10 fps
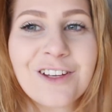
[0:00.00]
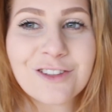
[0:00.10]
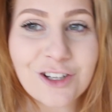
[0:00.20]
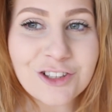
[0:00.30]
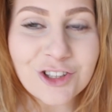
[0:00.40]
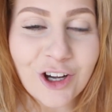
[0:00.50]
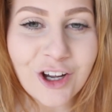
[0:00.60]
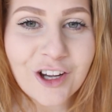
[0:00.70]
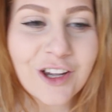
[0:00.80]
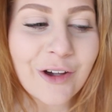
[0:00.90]
no
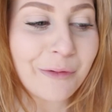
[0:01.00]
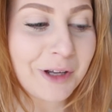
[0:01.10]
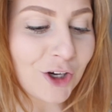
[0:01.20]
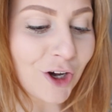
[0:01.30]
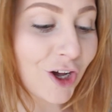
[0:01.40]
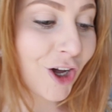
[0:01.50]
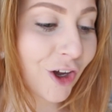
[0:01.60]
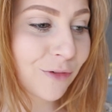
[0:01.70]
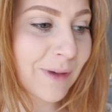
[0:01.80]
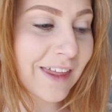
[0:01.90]
joke, we got
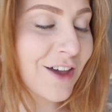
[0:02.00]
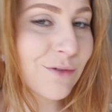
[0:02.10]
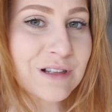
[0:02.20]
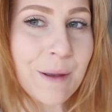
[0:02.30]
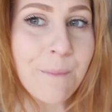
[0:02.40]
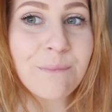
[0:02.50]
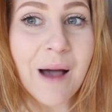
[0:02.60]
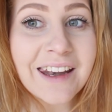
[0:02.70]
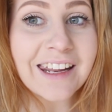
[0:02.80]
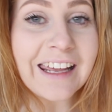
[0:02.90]
home and there was a
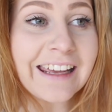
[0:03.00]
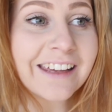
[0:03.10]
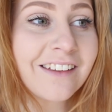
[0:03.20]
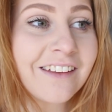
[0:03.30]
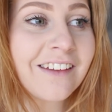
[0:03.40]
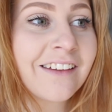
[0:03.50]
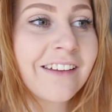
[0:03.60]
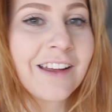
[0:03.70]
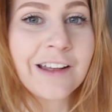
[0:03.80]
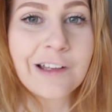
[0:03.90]
bunny
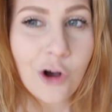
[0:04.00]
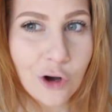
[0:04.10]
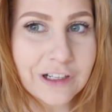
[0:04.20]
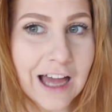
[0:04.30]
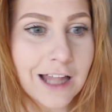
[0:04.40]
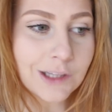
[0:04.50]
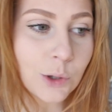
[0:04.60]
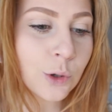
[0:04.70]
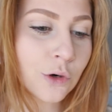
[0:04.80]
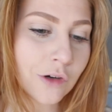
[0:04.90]
on our
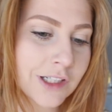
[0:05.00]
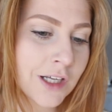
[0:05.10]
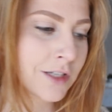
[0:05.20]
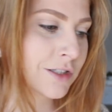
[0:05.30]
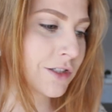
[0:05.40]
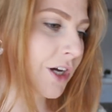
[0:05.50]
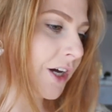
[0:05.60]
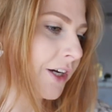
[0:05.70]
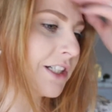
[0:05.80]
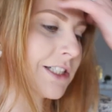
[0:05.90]
lawn.
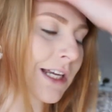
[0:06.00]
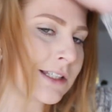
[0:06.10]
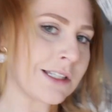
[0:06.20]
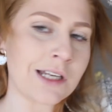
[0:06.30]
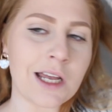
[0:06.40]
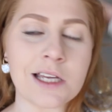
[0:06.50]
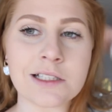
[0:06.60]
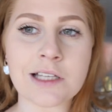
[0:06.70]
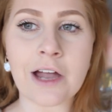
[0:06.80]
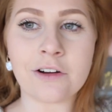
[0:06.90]
So Jason
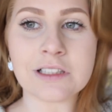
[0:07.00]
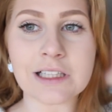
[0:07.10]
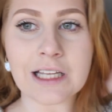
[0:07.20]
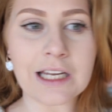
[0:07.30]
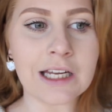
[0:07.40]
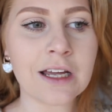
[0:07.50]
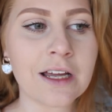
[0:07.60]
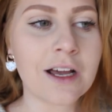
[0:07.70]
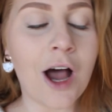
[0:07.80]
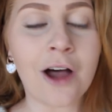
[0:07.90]
is currently
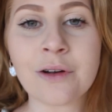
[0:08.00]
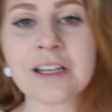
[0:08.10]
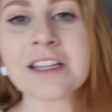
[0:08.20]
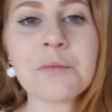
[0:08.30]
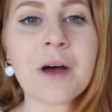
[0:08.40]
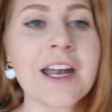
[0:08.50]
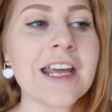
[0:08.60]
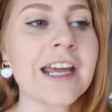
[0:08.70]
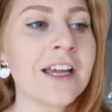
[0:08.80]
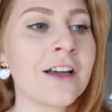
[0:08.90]
holding the
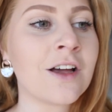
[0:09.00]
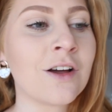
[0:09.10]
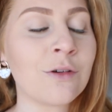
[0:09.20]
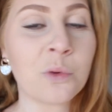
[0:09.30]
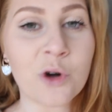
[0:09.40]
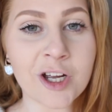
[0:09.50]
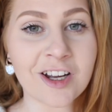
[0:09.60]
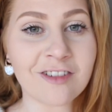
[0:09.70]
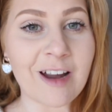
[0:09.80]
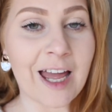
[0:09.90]
bunny,
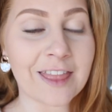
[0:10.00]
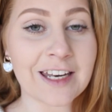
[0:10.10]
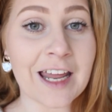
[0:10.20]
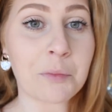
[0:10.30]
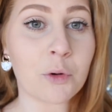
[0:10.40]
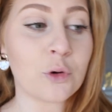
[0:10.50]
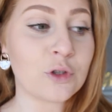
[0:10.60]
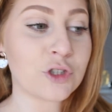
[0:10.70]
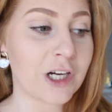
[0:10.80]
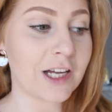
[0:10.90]
walking around the
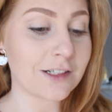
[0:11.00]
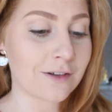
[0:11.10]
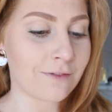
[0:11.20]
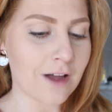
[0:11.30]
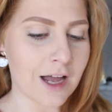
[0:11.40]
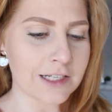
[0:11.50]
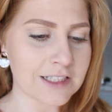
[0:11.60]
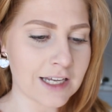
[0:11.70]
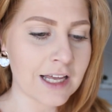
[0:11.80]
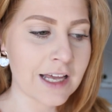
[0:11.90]
neighborhood trying to
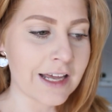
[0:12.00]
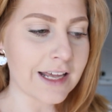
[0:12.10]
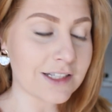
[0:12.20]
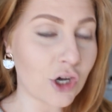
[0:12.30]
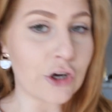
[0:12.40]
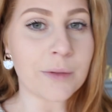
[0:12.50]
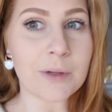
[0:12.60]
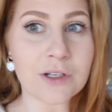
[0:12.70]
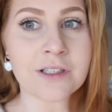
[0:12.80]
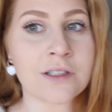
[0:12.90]
find its owner,
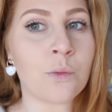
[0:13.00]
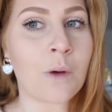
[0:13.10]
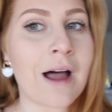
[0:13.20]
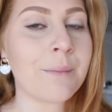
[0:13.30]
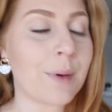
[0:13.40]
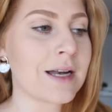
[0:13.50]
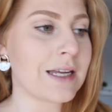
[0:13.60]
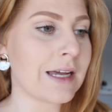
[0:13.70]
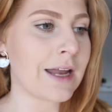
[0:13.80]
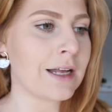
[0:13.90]
because it's a white
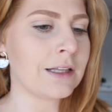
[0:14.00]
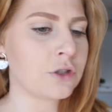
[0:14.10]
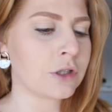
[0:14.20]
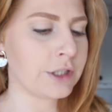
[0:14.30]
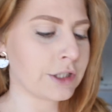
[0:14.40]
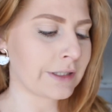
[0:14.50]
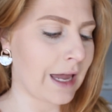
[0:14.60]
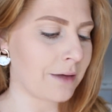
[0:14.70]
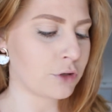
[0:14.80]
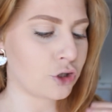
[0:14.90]
bunny and it literally just
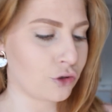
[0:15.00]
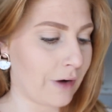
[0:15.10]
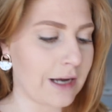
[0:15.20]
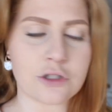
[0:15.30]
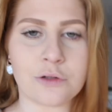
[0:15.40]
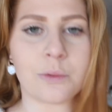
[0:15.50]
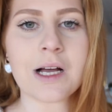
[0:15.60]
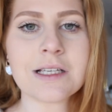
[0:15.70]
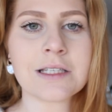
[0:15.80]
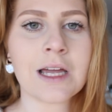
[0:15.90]
came straight to
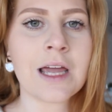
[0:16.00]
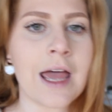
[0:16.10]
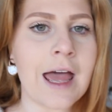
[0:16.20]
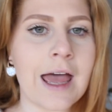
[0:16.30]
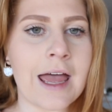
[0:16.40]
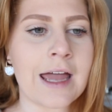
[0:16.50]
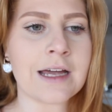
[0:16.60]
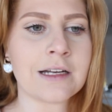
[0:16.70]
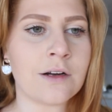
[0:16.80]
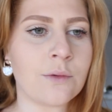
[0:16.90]
us
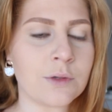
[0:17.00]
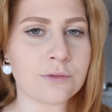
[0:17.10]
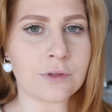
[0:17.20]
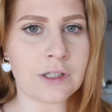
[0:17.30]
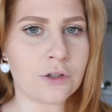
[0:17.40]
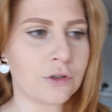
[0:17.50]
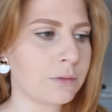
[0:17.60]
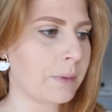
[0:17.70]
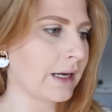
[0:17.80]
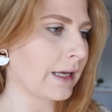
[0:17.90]
and was really
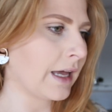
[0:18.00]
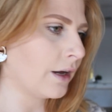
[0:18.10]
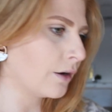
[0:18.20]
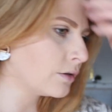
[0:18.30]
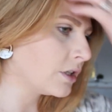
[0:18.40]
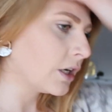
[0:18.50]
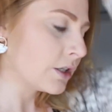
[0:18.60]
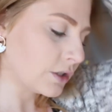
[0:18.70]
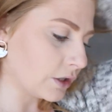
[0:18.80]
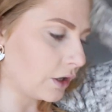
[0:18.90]
good being held.
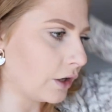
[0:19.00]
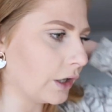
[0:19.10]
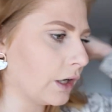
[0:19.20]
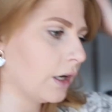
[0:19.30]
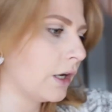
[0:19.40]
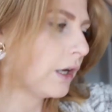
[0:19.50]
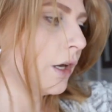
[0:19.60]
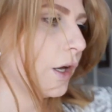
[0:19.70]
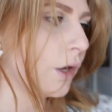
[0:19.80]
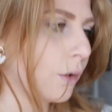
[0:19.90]
So
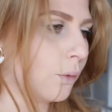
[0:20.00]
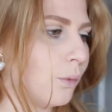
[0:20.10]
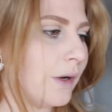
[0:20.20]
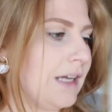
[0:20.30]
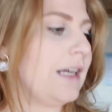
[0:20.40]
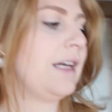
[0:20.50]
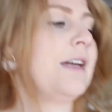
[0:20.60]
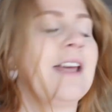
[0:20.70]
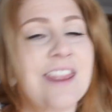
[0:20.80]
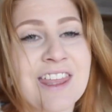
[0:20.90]

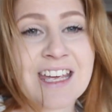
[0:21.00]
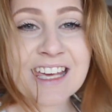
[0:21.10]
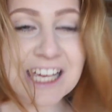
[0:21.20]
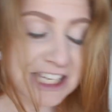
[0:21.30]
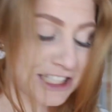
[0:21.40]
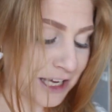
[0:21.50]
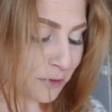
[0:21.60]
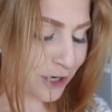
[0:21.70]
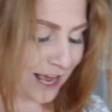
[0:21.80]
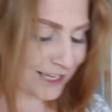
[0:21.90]
we think
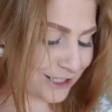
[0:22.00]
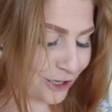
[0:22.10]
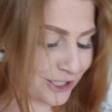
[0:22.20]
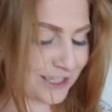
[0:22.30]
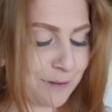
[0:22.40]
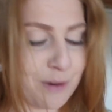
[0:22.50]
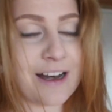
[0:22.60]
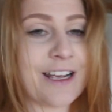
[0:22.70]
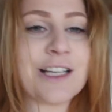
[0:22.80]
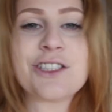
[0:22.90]
someone has lost their
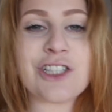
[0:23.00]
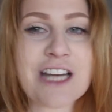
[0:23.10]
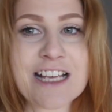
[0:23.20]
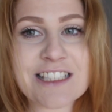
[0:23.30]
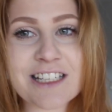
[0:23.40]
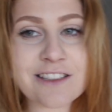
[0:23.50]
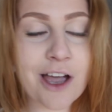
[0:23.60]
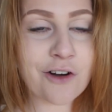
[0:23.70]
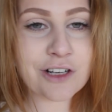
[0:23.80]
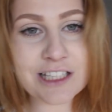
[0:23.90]
bunny, so Jason is
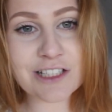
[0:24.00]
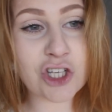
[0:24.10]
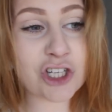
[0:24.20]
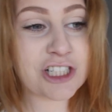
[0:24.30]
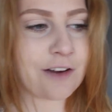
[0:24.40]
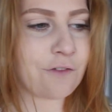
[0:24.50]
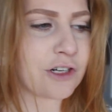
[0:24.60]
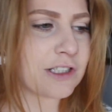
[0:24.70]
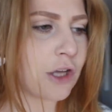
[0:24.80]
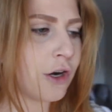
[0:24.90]
currently searching
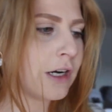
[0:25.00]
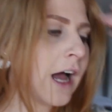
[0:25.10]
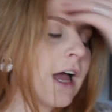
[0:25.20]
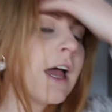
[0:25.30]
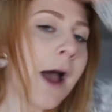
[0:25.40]
for his owner.